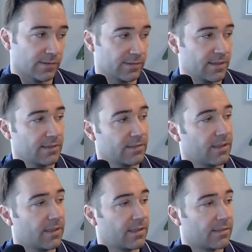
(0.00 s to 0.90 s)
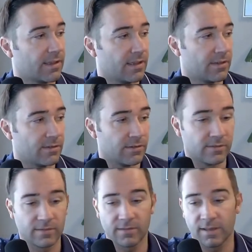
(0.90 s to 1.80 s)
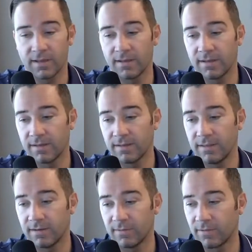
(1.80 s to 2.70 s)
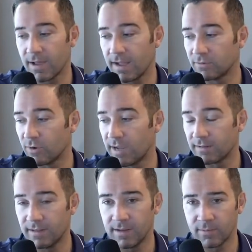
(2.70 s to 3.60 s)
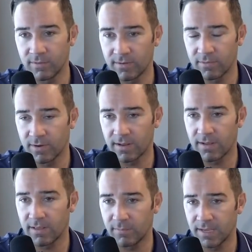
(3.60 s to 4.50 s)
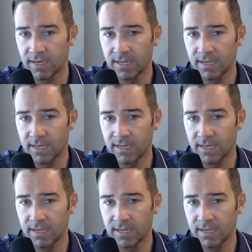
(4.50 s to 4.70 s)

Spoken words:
assistants, I use, contract labor, whatever you want to call it. But